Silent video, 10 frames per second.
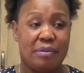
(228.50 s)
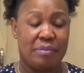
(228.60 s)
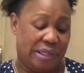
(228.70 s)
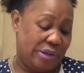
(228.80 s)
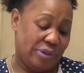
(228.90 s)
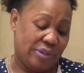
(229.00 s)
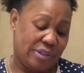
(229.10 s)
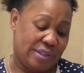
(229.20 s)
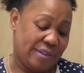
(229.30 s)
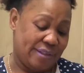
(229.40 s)

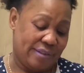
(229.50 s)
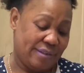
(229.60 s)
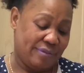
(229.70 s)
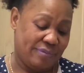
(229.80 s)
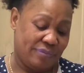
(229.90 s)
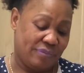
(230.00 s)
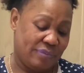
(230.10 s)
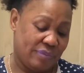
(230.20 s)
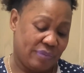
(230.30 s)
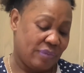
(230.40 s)
because
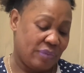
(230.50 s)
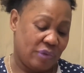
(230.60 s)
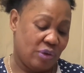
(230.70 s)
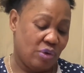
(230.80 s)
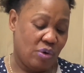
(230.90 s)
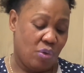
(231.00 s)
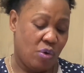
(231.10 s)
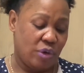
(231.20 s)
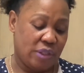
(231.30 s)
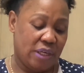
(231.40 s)
you know
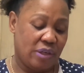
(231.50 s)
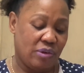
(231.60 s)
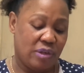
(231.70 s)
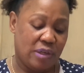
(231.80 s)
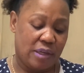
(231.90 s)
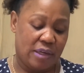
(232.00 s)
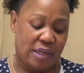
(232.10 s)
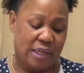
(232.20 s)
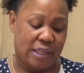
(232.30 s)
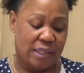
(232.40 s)
whole day you
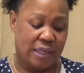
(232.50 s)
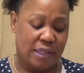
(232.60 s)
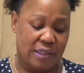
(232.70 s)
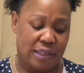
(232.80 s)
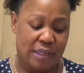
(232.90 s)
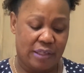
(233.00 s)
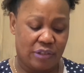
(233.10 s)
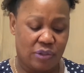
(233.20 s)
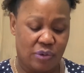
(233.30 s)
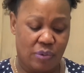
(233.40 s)
didn't eat anything,
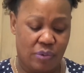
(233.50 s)
so